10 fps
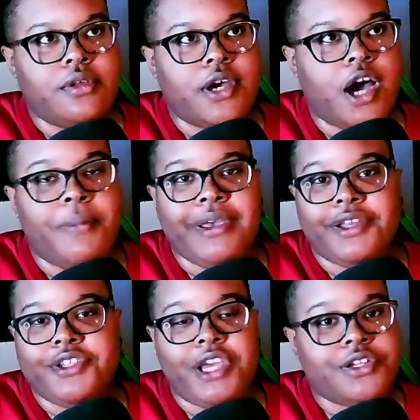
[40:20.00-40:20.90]
I'll make a
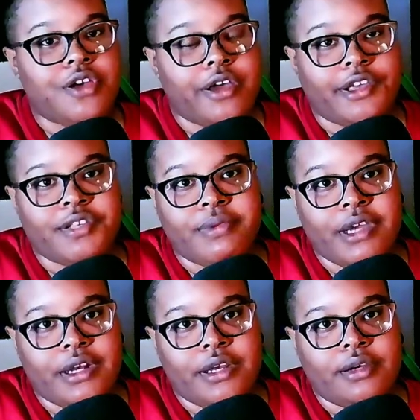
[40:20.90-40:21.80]
TikTok
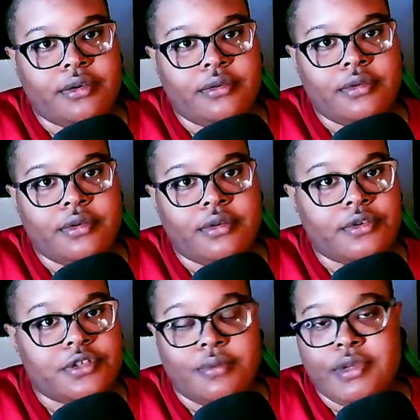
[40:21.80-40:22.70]
explaining or
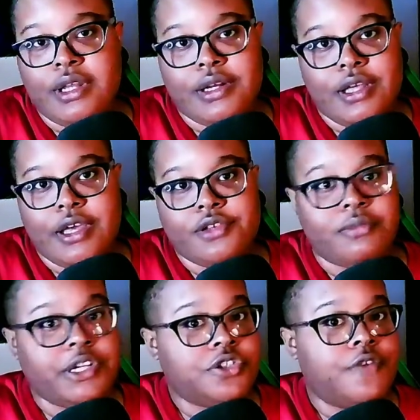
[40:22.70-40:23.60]
something like that. So
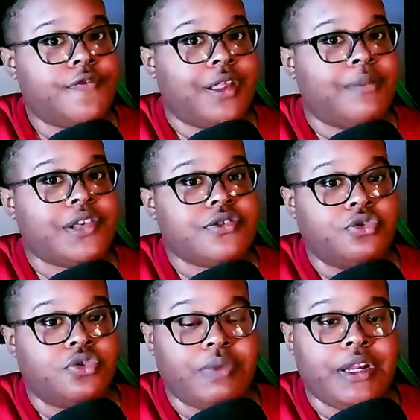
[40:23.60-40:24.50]
make sure you're following my
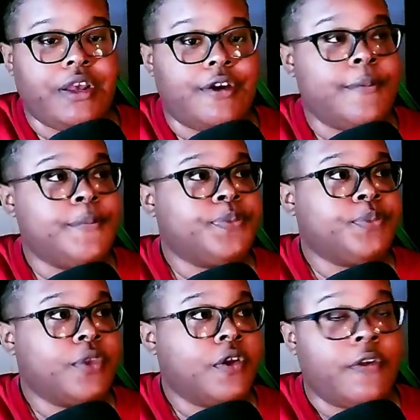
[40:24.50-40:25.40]
social media.
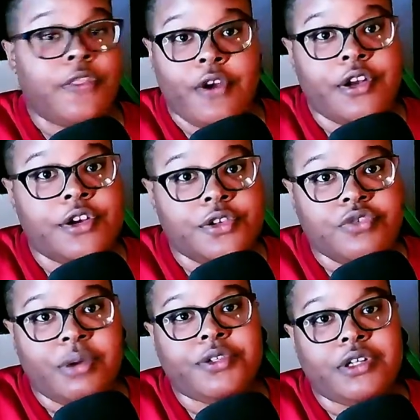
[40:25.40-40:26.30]
They're in the
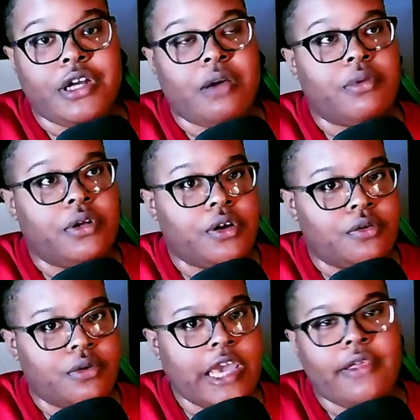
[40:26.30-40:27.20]
description down
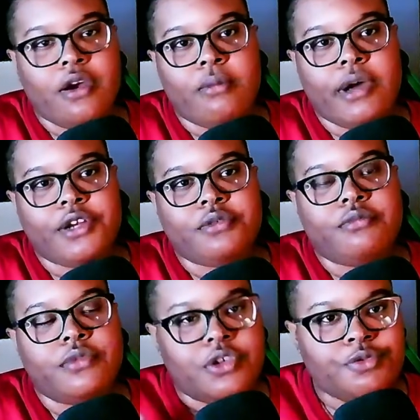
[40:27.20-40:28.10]
below and they're on my
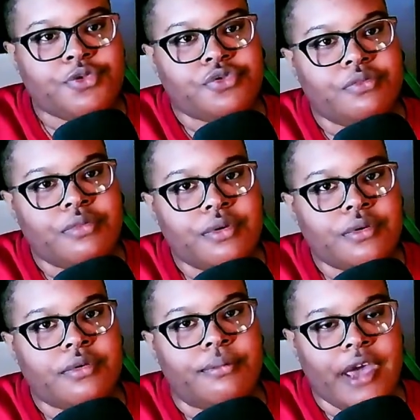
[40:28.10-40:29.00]
YouTube
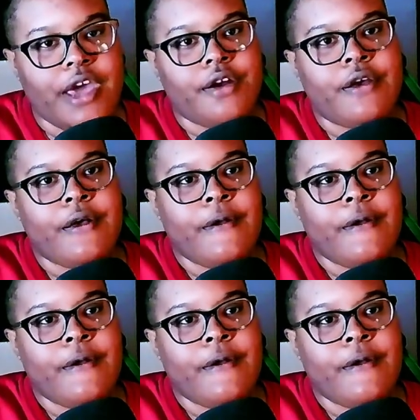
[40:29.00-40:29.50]
banner.